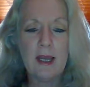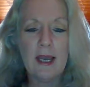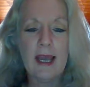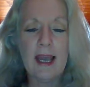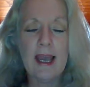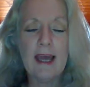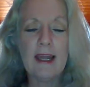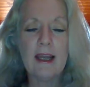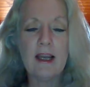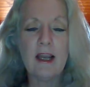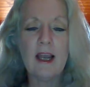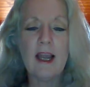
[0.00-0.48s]

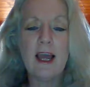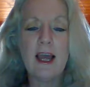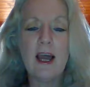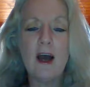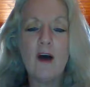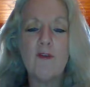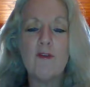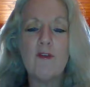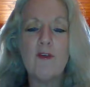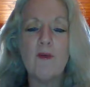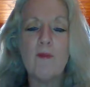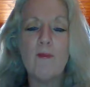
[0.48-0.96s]
And
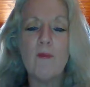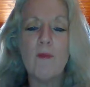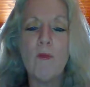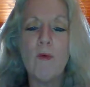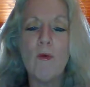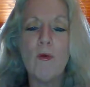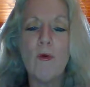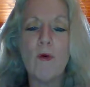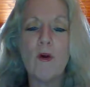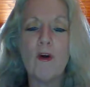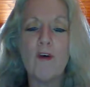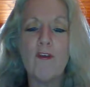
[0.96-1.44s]
allow for
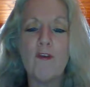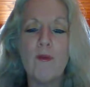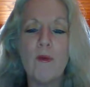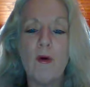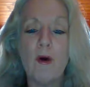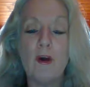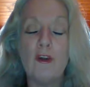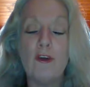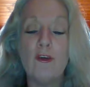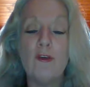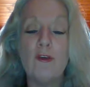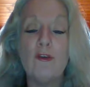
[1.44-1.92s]
more of
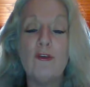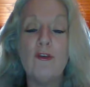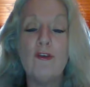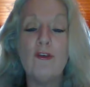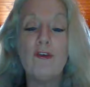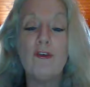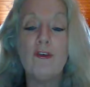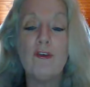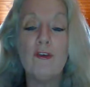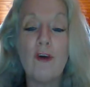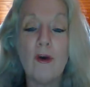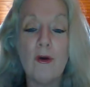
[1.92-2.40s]
what you
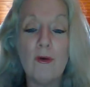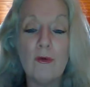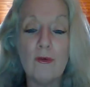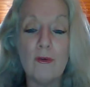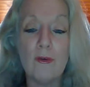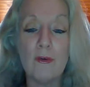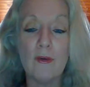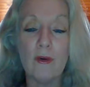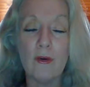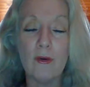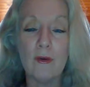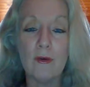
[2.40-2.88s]

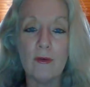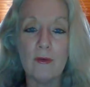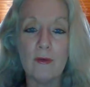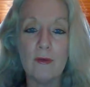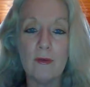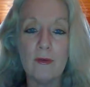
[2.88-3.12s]
don't know.